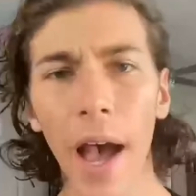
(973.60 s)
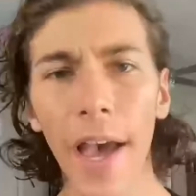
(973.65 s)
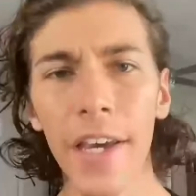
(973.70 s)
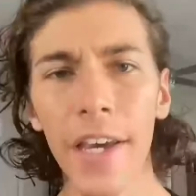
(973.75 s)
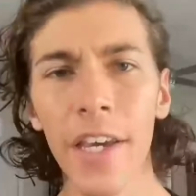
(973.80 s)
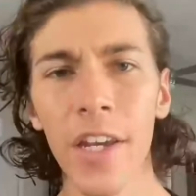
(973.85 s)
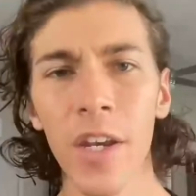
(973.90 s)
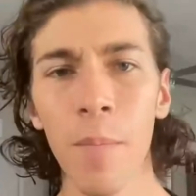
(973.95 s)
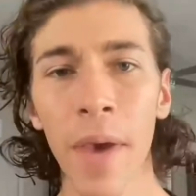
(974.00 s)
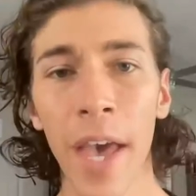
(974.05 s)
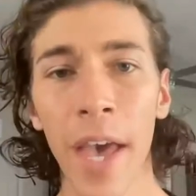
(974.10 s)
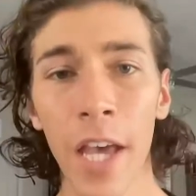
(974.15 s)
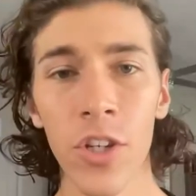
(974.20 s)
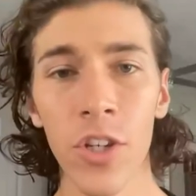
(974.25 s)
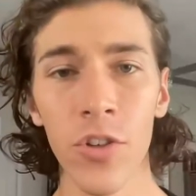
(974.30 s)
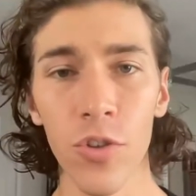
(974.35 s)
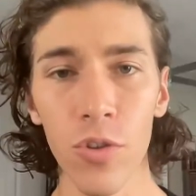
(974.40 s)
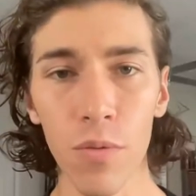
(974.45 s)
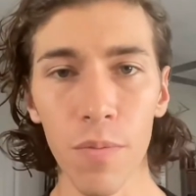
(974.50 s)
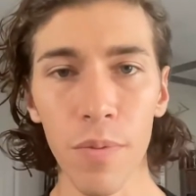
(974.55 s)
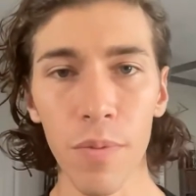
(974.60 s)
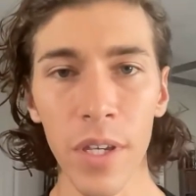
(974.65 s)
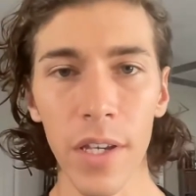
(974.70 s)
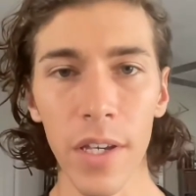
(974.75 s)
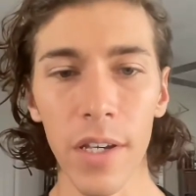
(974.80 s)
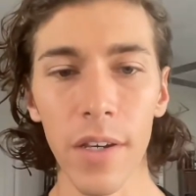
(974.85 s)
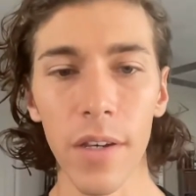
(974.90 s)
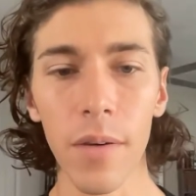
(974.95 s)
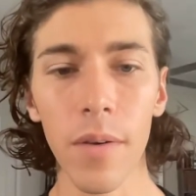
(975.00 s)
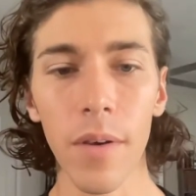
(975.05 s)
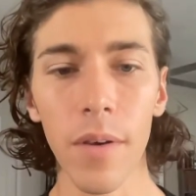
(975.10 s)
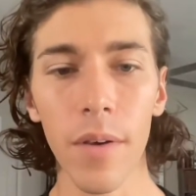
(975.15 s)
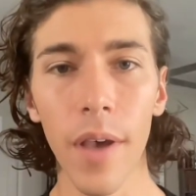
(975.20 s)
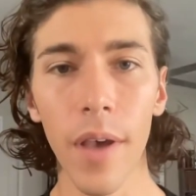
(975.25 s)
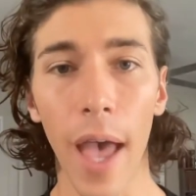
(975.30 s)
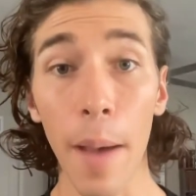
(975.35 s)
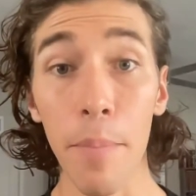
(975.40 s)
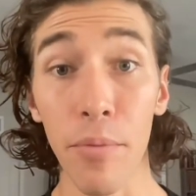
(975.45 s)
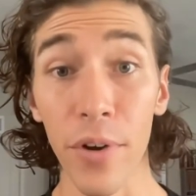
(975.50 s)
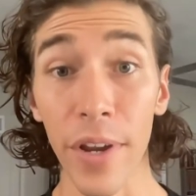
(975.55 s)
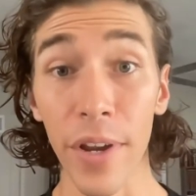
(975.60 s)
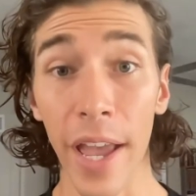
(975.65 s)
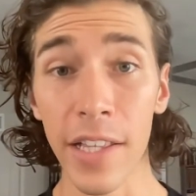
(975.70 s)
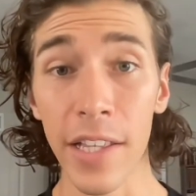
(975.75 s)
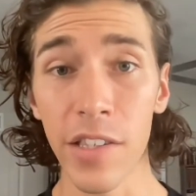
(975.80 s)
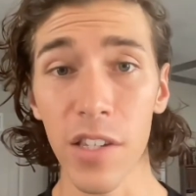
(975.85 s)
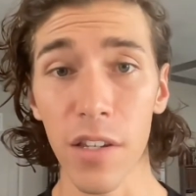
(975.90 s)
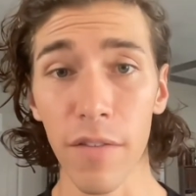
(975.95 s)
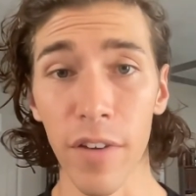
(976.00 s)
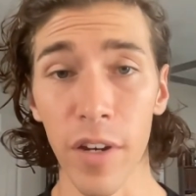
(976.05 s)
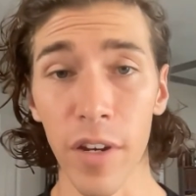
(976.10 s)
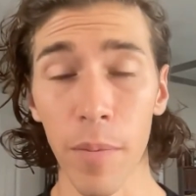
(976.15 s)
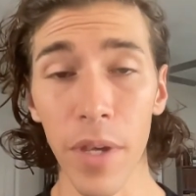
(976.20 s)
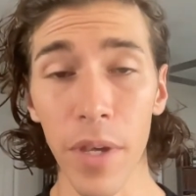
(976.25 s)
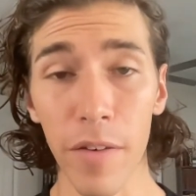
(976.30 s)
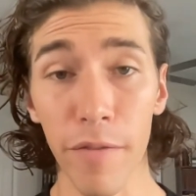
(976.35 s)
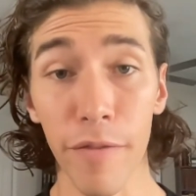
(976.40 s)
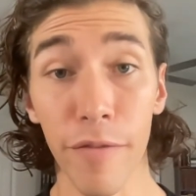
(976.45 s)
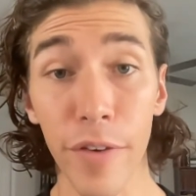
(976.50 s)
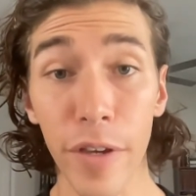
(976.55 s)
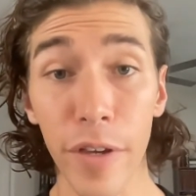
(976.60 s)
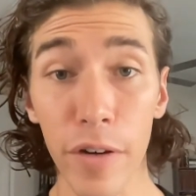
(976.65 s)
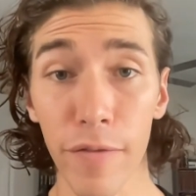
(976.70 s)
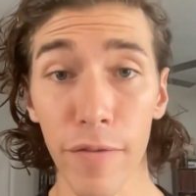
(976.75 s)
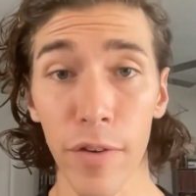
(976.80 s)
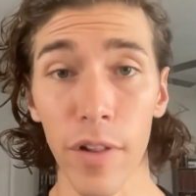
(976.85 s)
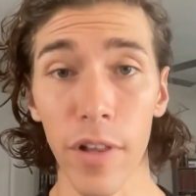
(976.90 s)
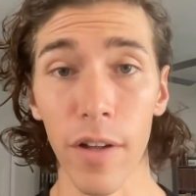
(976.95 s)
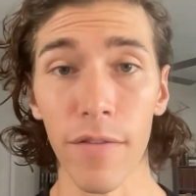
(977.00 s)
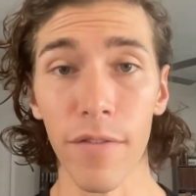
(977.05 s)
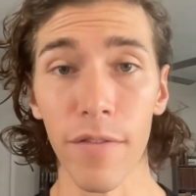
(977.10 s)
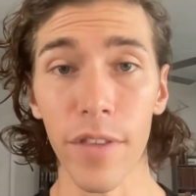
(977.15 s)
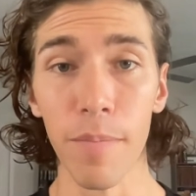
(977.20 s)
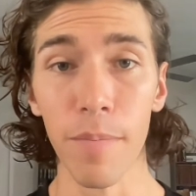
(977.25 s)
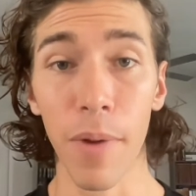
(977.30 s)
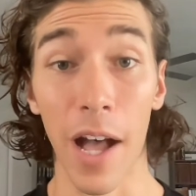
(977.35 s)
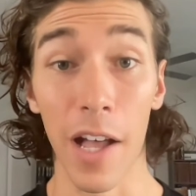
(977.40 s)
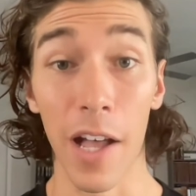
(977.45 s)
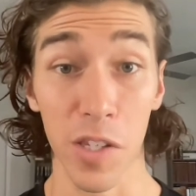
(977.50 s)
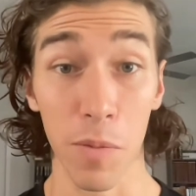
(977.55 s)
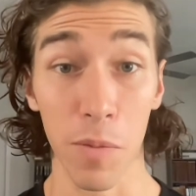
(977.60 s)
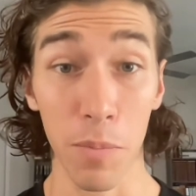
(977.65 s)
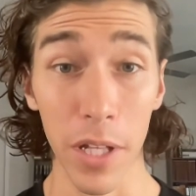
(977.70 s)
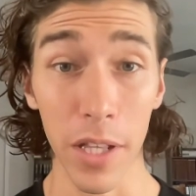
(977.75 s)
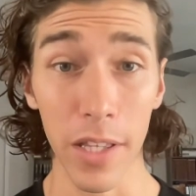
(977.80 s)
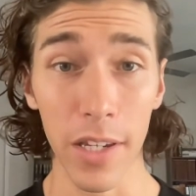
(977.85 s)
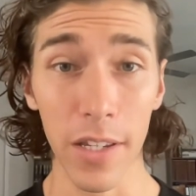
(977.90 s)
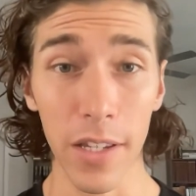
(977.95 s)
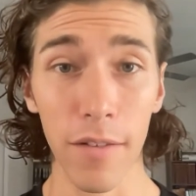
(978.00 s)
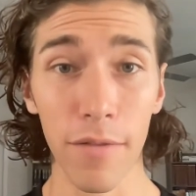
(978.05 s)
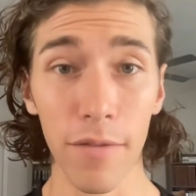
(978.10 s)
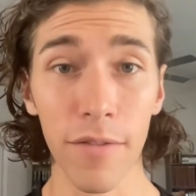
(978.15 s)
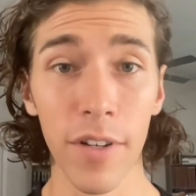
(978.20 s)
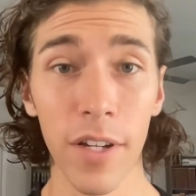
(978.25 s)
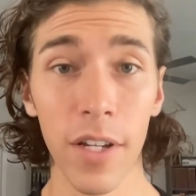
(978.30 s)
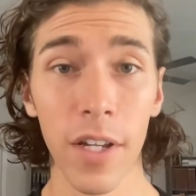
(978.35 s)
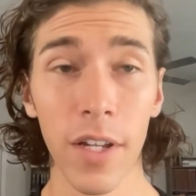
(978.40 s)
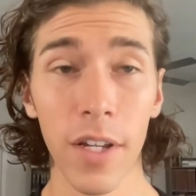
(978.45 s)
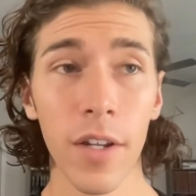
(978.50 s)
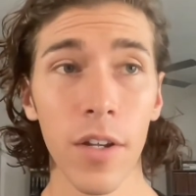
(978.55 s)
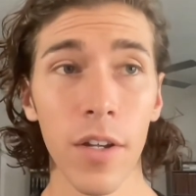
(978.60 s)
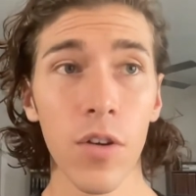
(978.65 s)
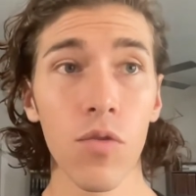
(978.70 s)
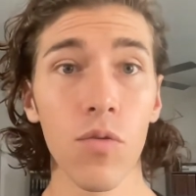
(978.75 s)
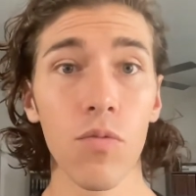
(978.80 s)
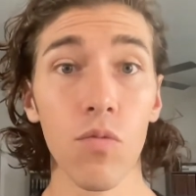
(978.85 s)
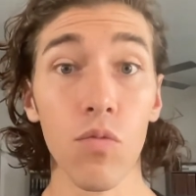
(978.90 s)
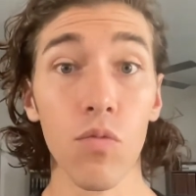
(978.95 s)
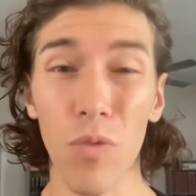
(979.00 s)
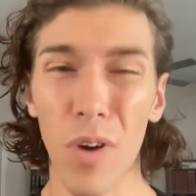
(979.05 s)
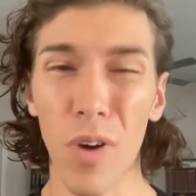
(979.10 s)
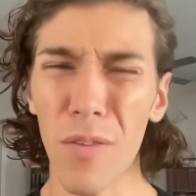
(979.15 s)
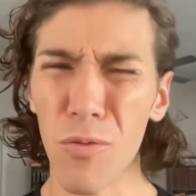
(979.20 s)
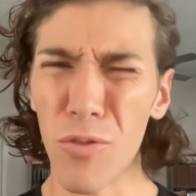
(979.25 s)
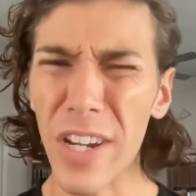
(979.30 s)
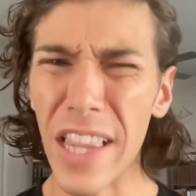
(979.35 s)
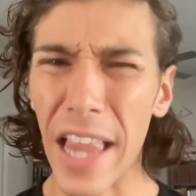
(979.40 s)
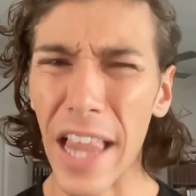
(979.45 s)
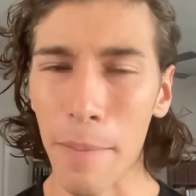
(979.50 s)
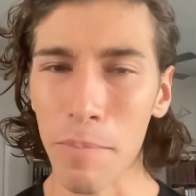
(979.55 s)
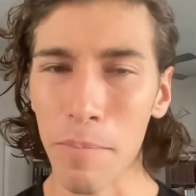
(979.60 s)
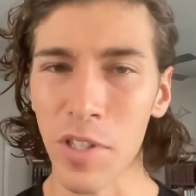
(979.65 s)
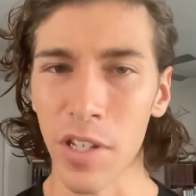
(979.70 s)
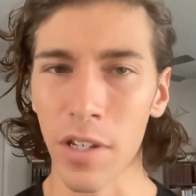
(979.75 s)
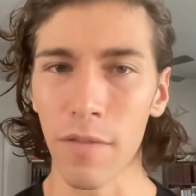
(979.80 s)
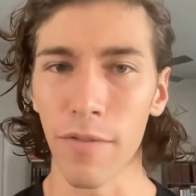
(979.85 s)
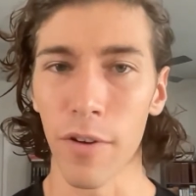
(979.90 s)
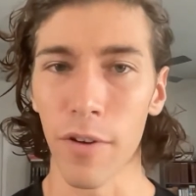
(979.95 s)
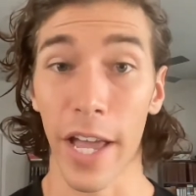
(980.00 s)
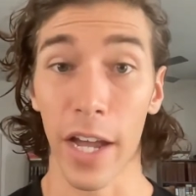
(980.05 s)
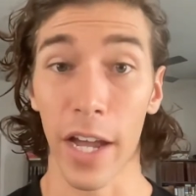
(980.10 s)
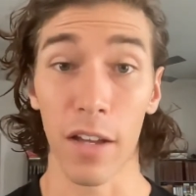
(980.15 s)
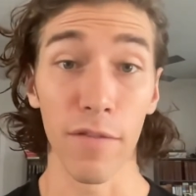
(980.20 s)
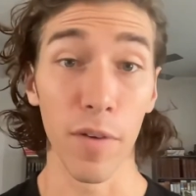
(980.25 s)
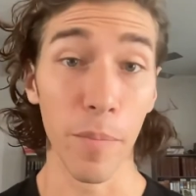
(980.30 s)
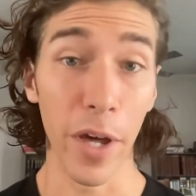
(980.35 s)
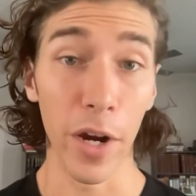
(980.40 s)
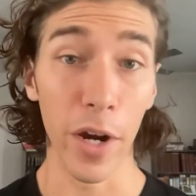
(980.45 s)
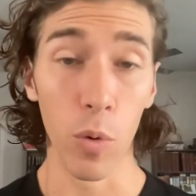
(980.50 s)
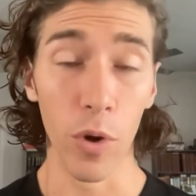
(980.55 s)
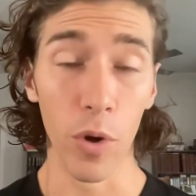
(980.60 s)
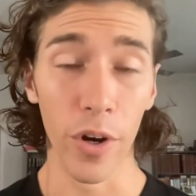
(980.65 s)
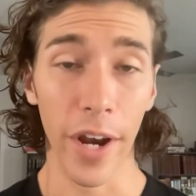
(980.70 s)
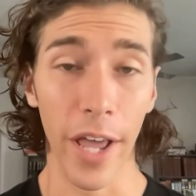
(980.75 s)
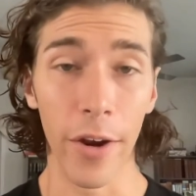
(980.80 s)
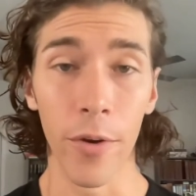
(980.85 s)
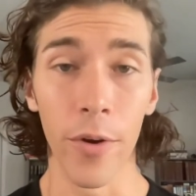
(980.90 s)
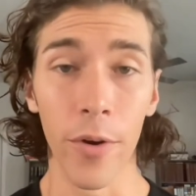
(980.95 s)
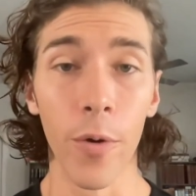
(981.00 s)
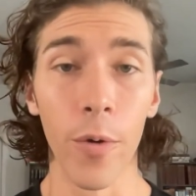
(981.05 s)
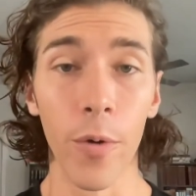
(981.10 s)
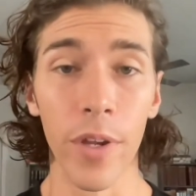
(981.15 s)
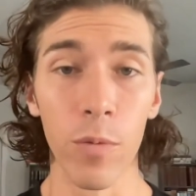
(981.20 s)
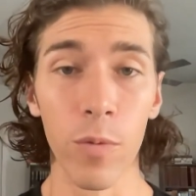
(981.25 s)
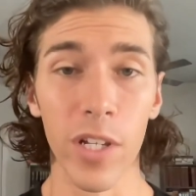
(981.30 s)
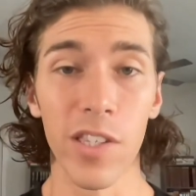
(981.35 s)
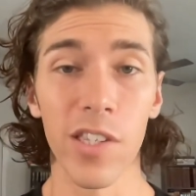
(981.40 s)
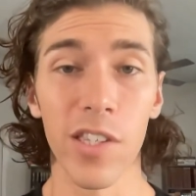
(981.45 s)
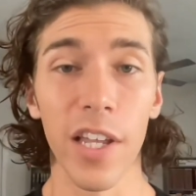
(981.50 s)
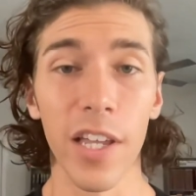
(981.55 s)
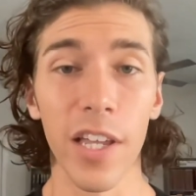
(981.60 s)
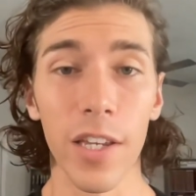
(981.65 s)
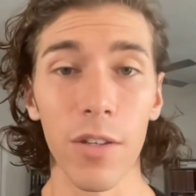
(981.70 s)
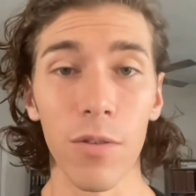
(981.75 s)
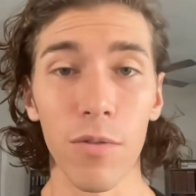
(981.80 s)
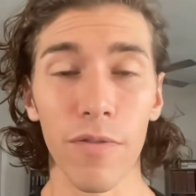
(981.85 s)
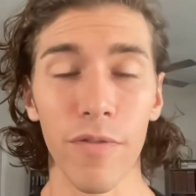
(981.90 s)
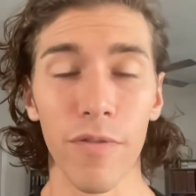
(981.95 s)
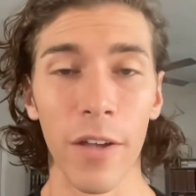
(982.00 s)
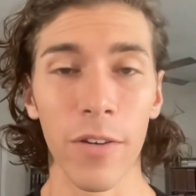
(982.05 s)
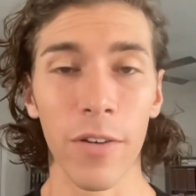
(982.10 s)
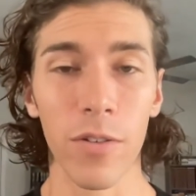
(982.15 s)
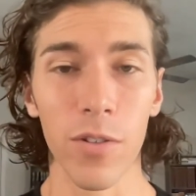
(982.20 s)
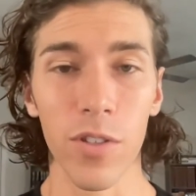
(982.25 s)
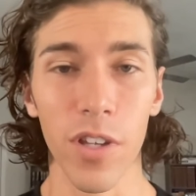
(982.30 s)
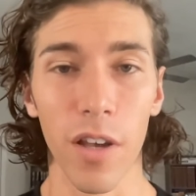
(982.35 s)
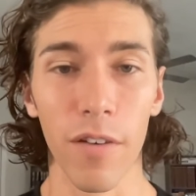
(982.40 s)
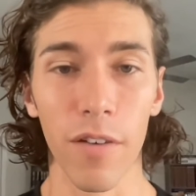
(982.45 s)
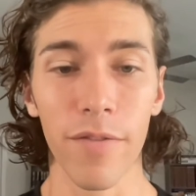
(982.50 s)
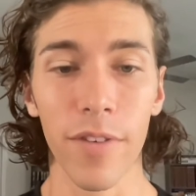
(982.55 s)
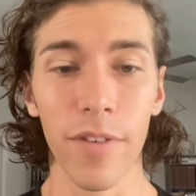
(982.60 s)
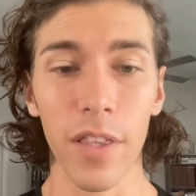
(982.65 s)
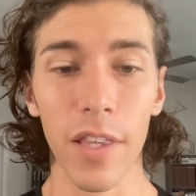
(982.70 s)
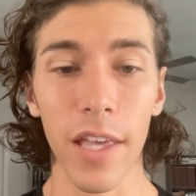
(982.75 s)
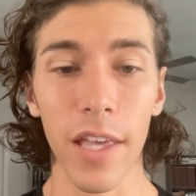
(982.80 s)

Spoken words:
can imagine you being apprehensive and a bit fearful of the possibility of relapsing, for lack of a better word. I don't know in what state you found yourself in the